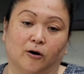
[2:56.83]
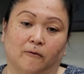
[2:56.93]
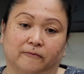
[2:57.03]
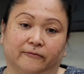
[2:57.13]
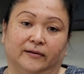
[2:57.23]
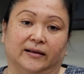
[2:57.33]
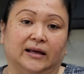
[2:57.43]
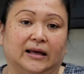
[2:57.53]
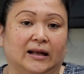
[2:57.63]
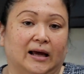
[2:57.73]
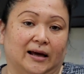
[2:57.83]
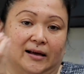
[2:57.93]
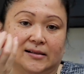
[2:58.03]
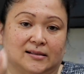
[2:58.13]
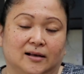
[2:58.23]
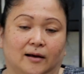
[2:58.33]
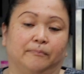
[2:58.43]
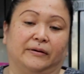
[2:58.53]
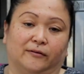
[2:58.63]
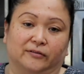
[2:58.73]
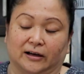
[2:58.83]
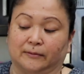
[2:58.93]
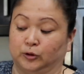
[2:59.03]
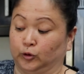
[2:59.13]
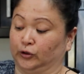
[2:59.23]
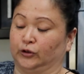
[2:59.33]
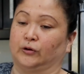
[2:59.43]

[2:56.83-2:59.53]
Hopefully it has a bit of a good